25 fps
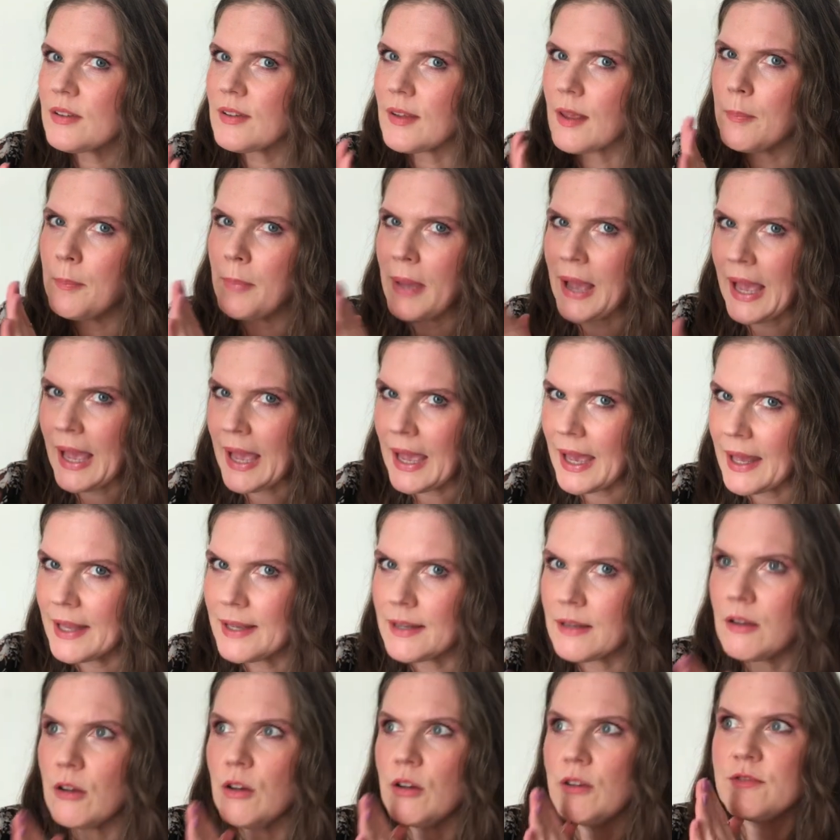a
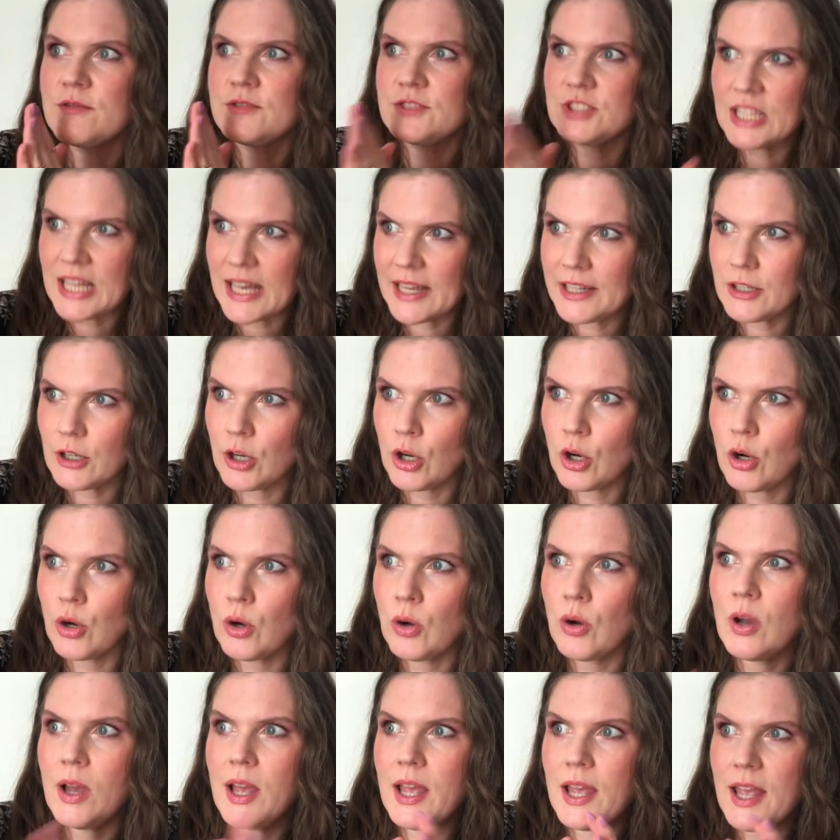pan of shadow
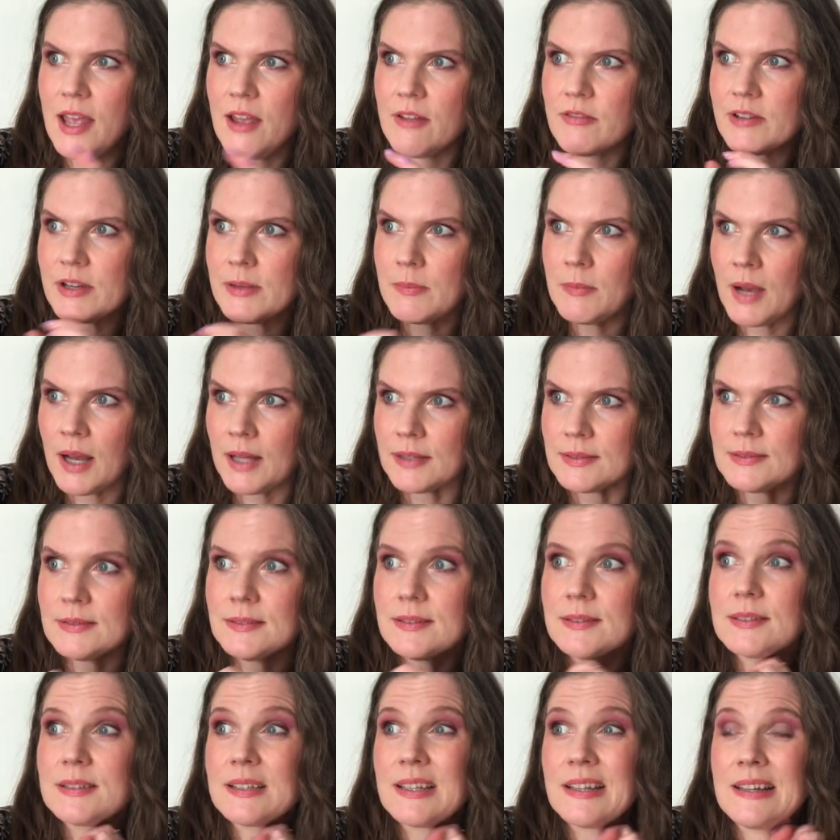every
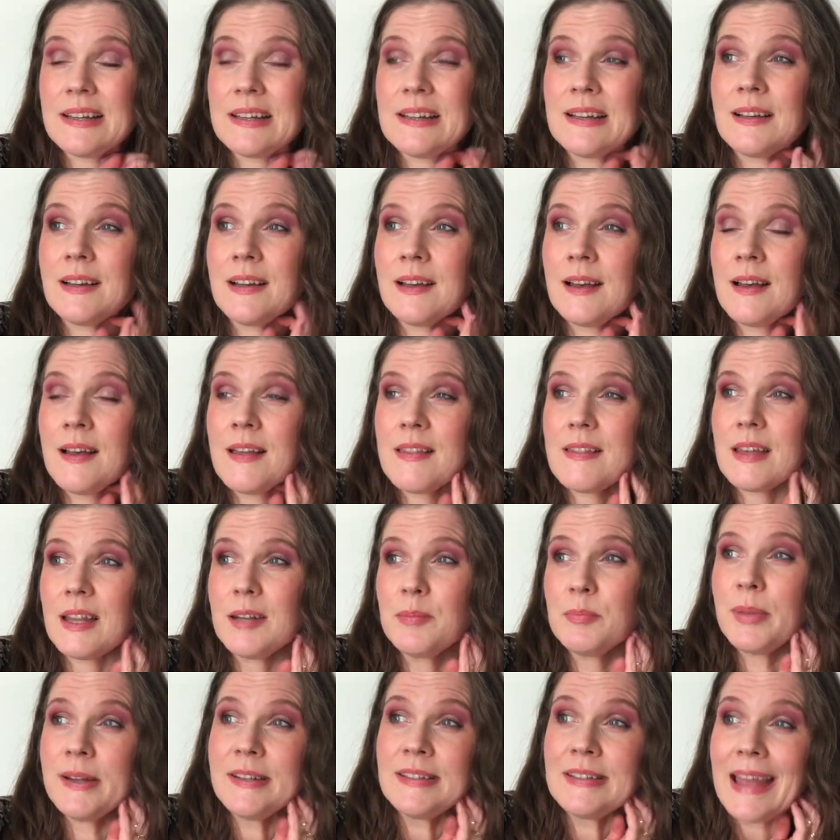month, then
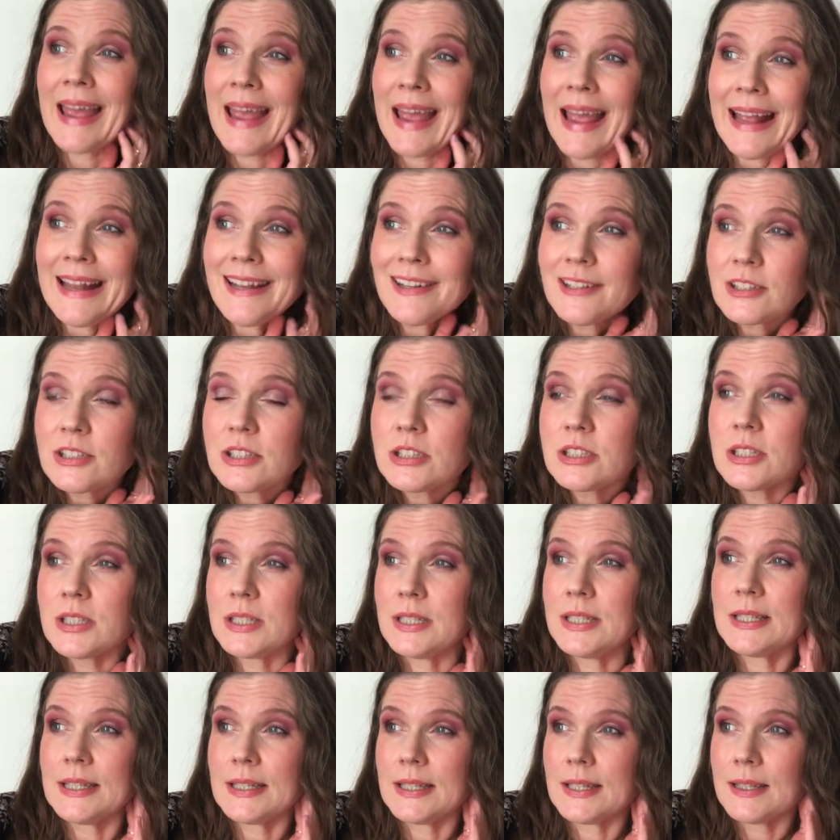
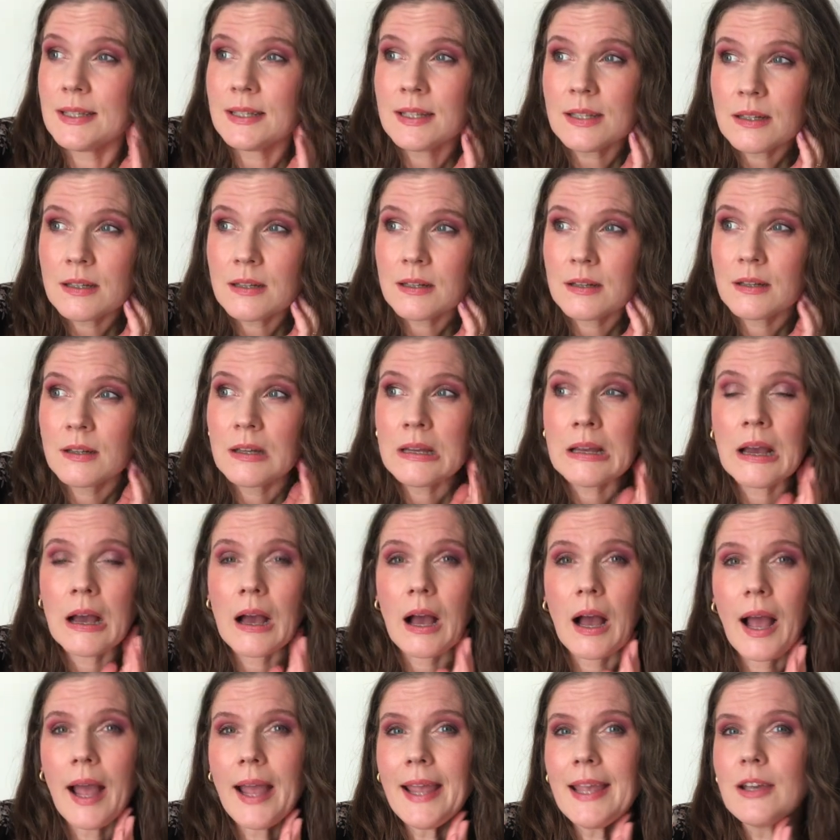potentially
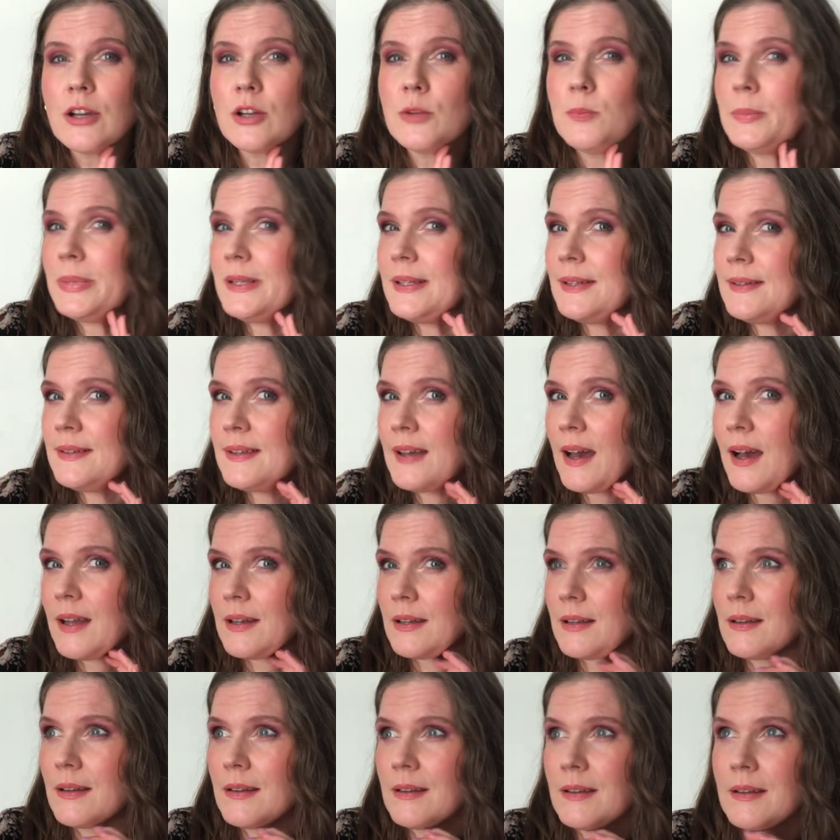I could be
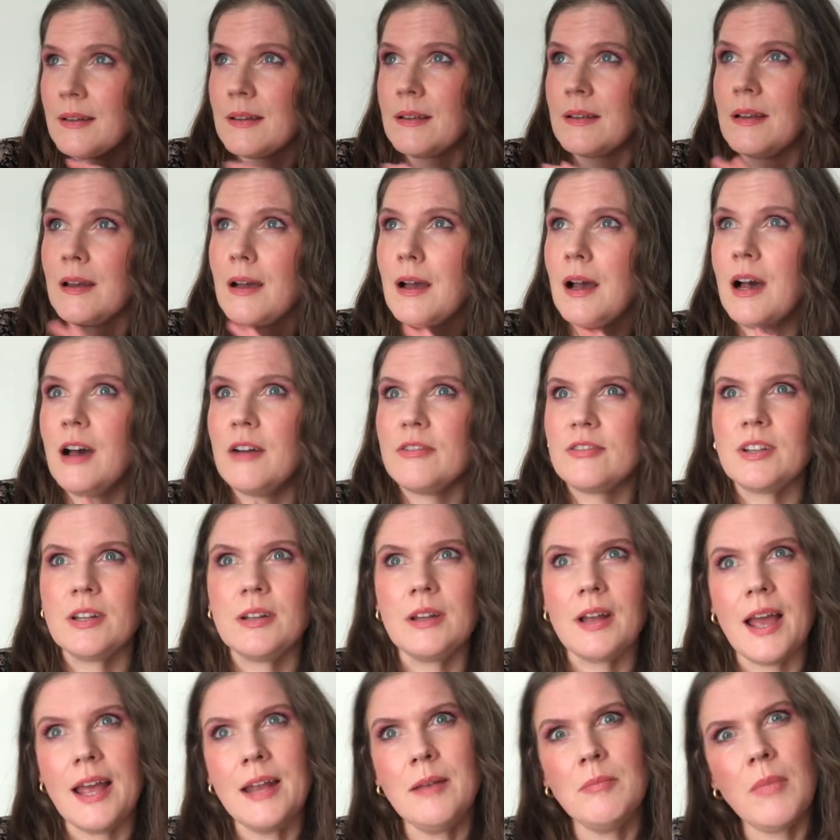done after
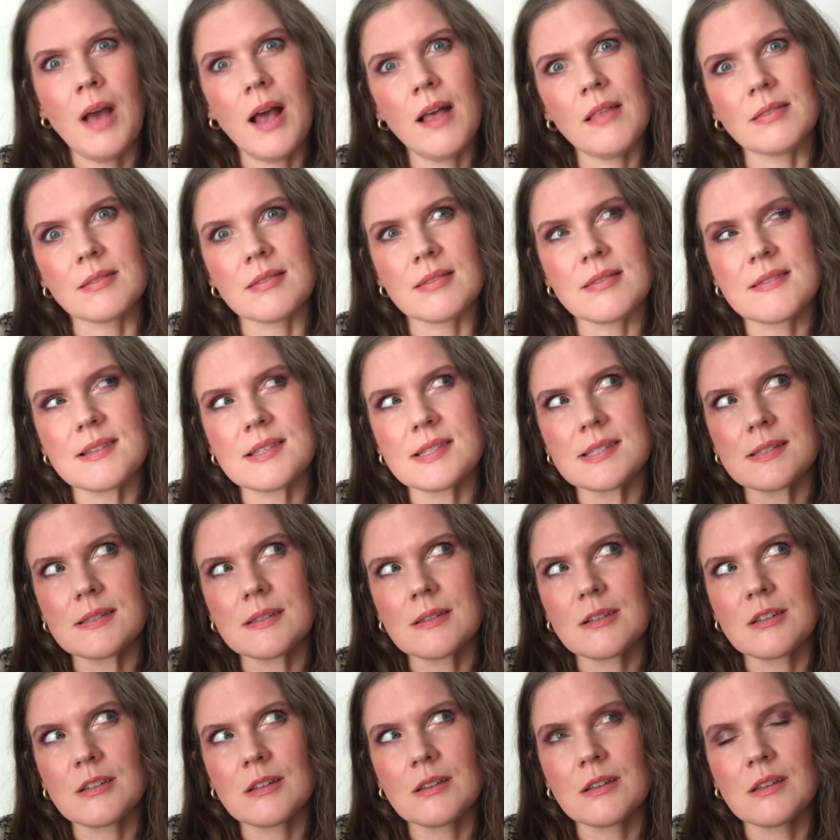9 months,
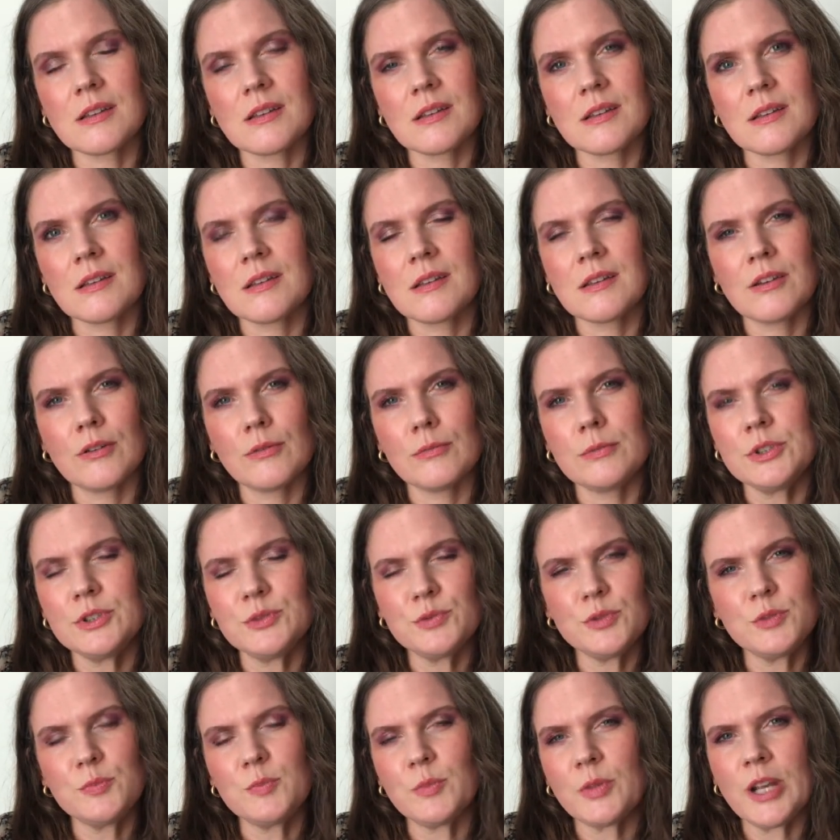which
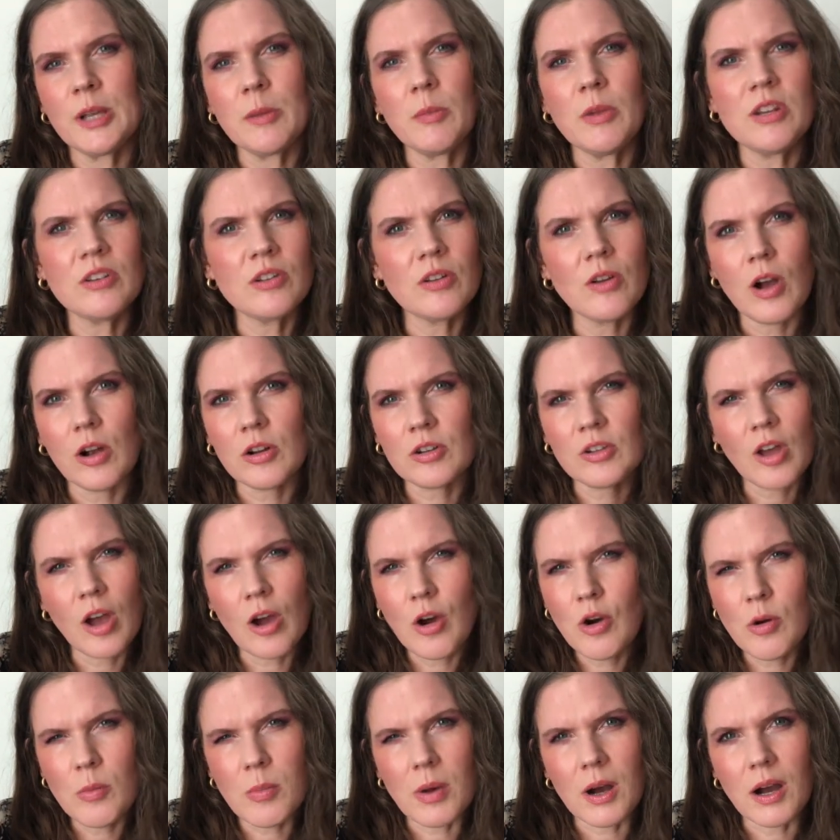would bring me to
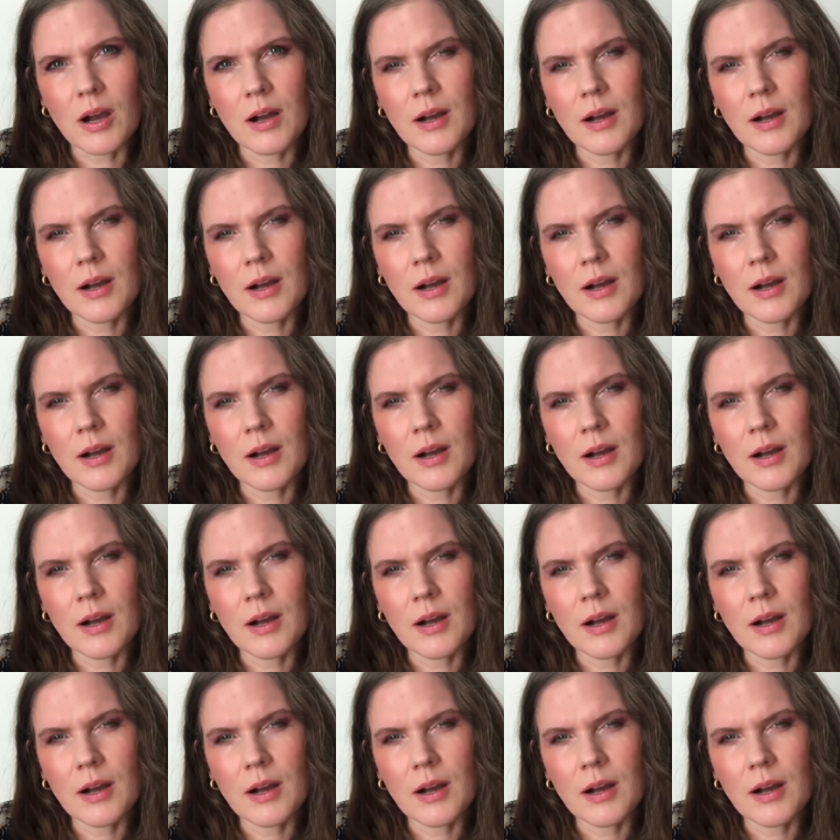October.